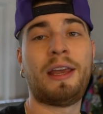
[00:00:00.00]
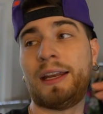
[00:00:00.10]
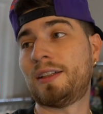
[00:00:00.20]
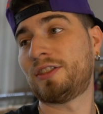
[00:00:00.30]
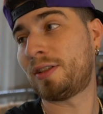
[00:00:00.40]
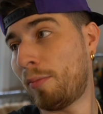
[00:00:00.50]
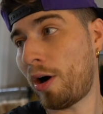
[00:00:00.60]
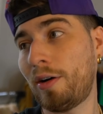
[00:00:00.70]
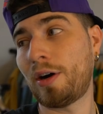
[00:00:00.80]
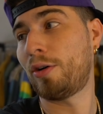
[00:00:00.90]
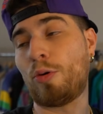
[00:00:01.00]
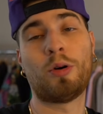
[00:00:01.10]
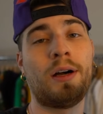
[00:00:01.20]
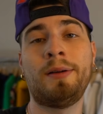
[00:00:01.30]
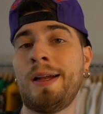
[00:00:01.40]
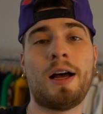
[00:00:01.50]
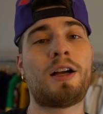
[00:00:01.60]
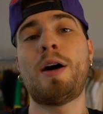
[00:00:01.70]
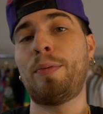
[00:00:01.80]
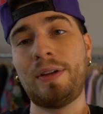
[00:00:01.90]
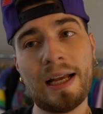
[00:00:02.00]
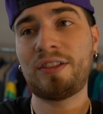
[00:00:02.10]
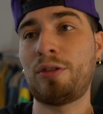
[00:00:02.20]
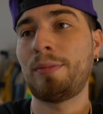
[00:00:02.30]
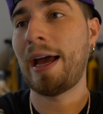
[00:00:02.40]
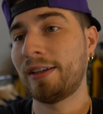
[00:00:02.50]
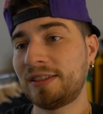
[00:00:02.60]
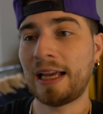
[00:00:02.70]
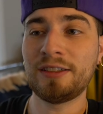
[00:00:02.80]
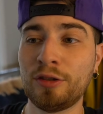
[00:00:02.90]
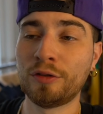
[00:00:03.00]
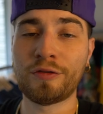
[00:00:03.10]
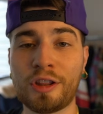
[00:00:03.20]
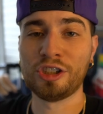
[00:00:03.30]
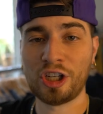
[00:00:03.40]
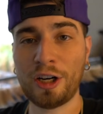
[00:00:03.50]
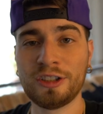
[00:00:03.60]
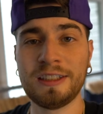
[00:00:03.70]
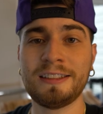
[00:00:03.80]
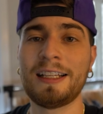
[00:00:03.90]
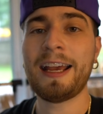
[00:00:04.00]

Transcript: Then tomorrow or a couple days from now, stay tuned for the jerseys